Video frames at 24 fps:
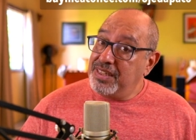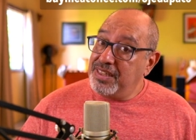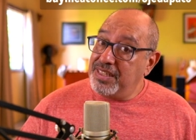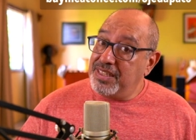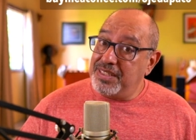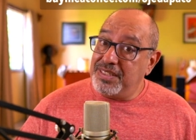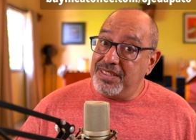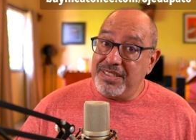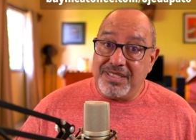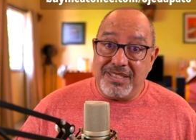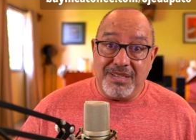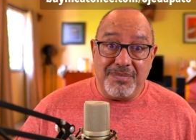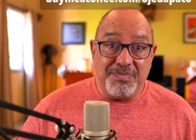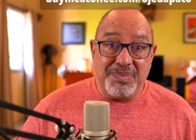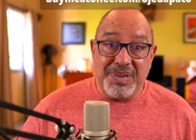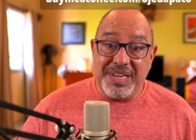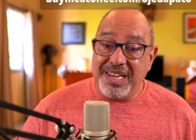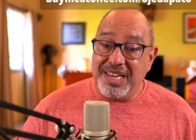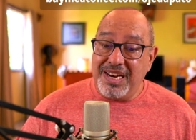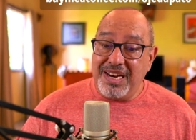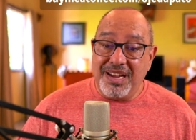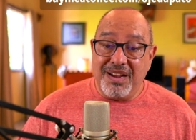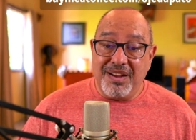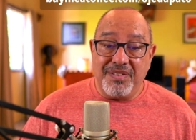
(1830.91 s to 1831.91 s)
This is the
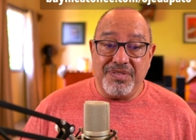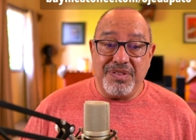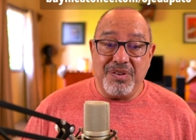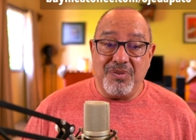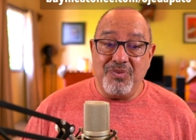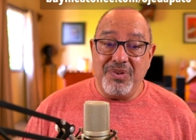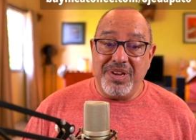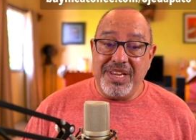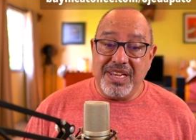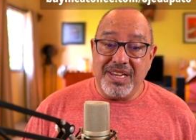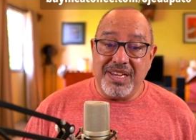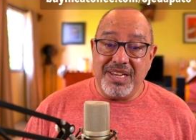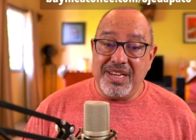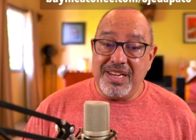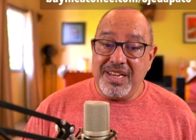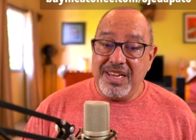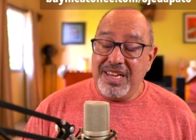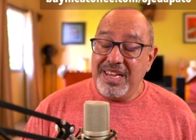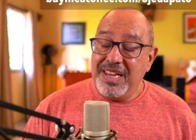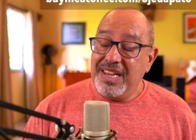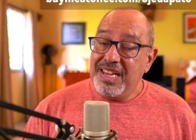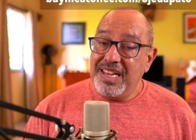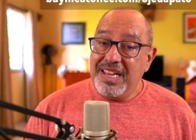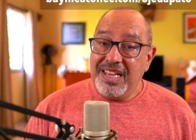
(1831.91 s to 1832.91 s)
beginning of the week.
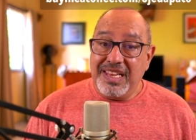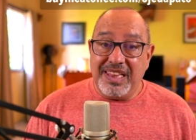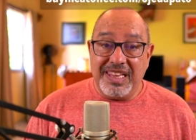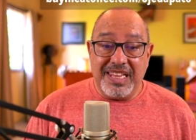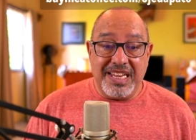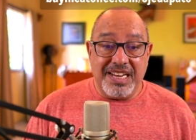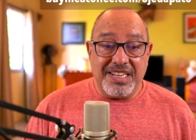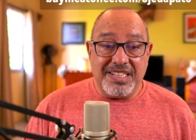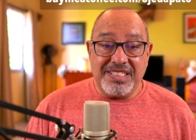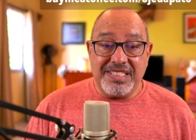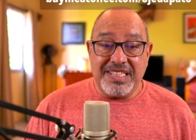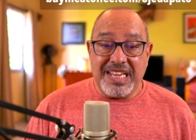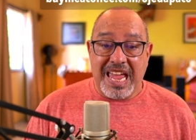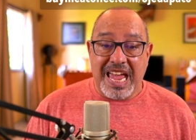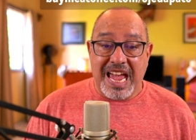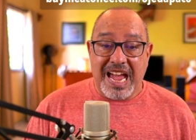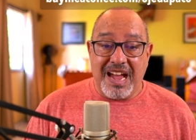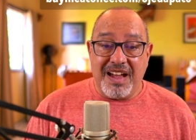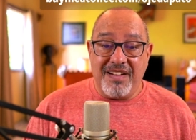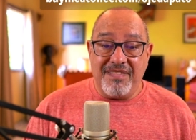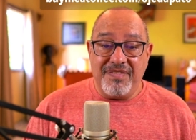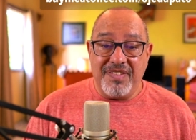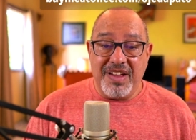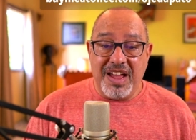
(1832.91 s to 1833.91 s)
Let us
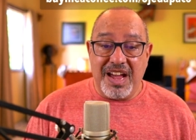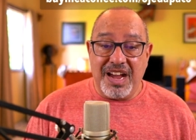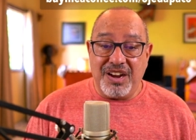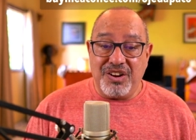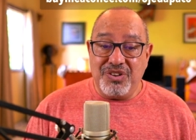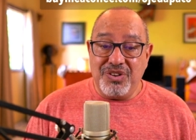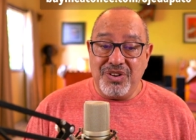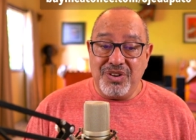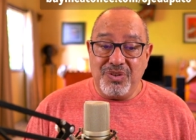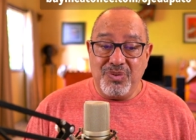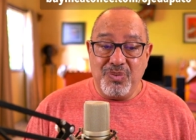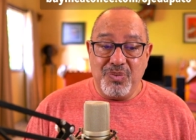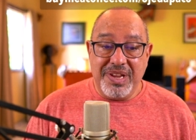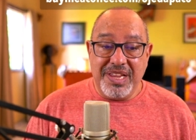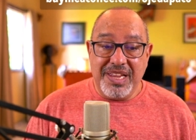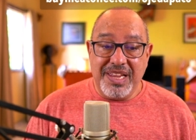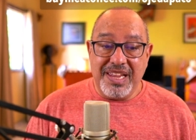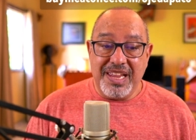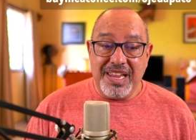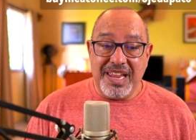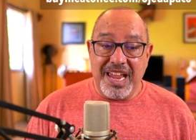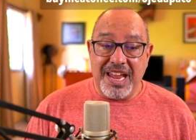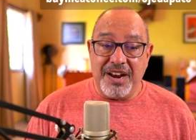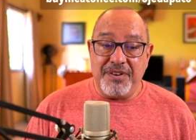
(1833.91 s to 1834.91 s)
have a good week.